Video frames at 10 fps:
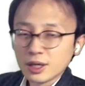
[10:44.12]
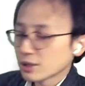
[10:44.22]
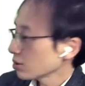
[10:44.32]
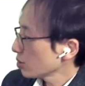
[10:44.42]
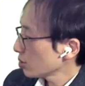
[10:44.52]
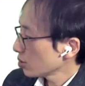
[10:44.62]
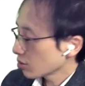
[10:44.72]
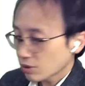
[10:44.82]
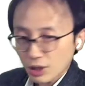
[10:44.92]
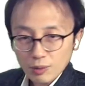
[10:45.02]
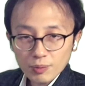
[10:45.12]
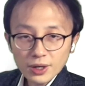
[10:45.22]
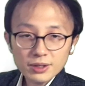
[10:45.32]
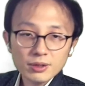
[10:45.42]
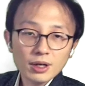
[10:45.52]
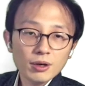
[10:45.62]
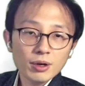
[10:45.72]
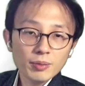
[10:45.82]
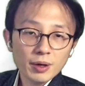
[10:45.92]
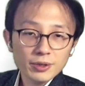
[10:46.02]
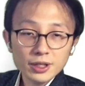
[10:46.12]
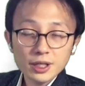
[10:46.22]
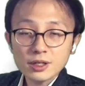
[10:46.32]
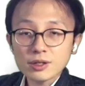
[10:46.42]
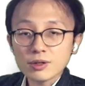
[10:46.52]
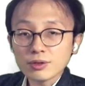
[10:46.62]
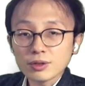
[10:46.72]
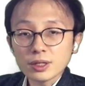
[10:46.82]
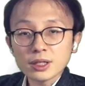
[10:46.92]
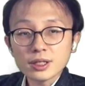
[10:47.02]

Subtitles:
So in first our publication